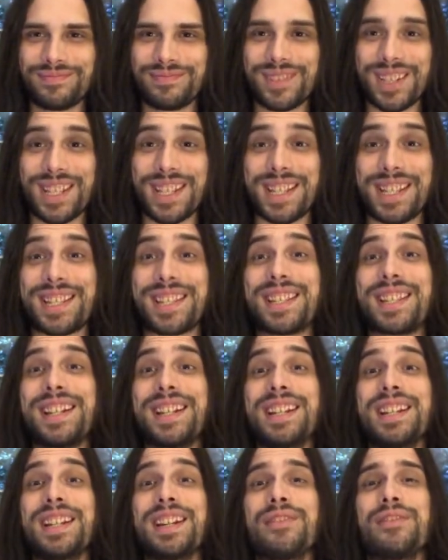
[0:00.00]
to the
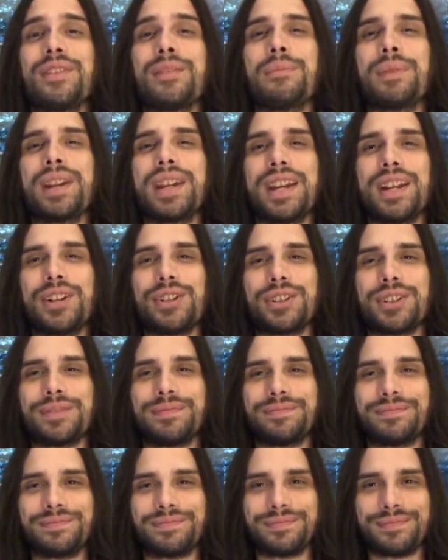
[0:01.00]
city of emanation.
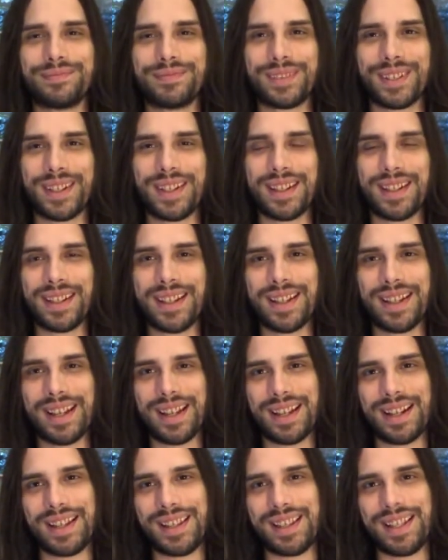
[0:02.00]

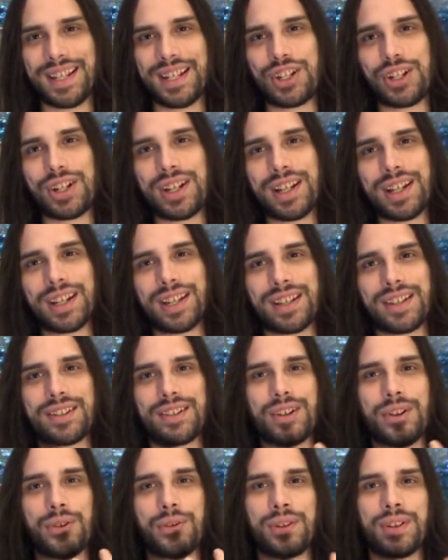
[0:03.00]
And in the I Ching it's
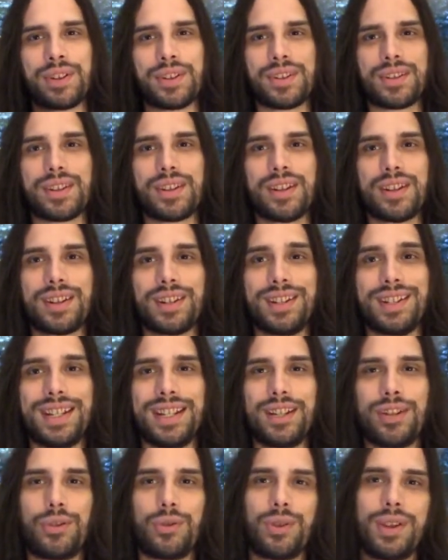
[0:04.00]
known as
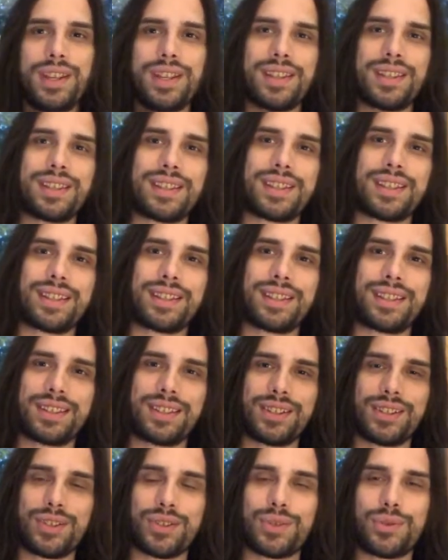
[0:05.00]
decrease,
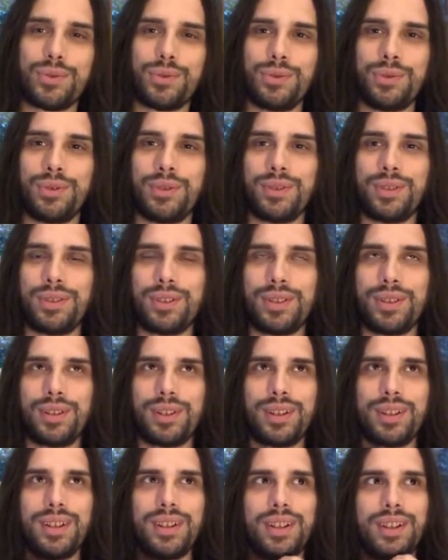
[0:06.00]
sun,
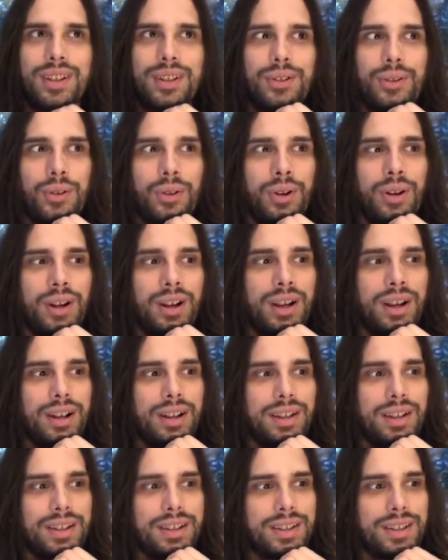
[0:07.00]
or
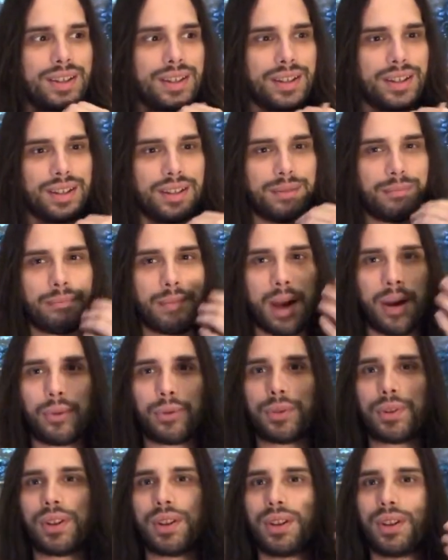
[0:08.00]
it's the
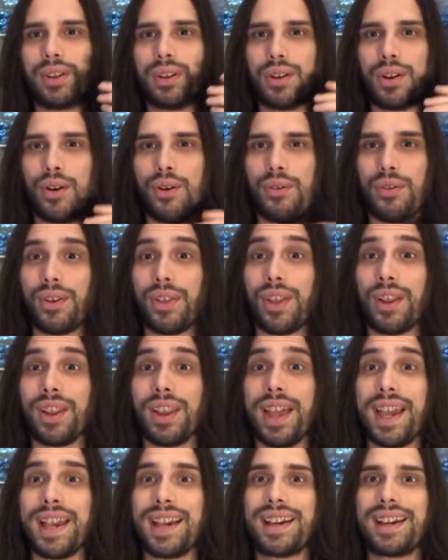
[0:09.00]
mountain over the
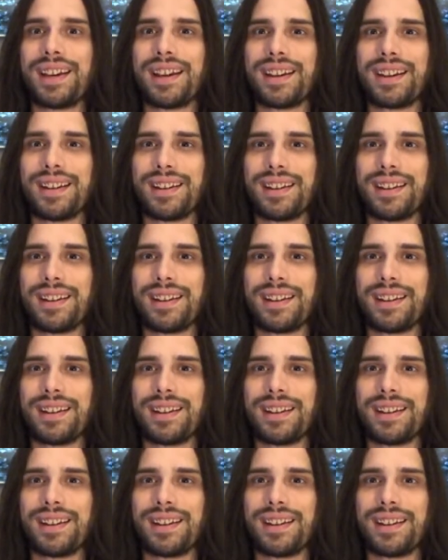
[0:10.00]
lake.